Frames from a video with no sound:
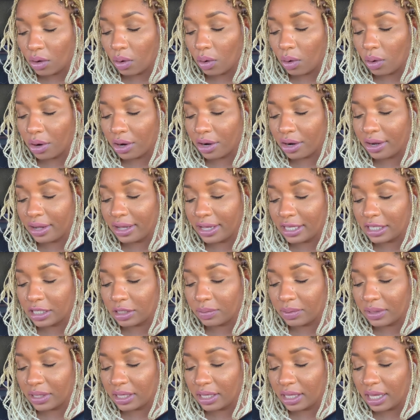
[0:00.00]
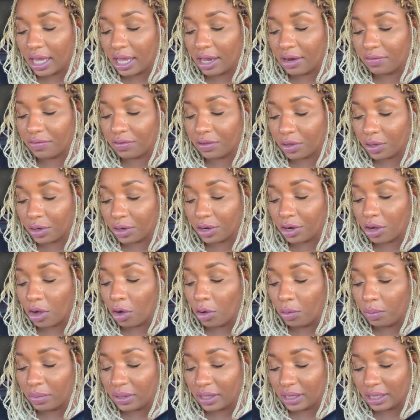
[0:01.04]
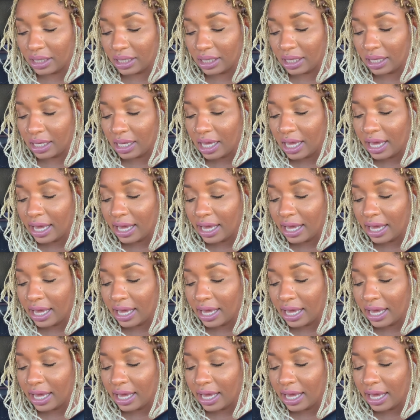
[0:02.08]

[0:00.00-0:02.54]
or her husband and flirt openly.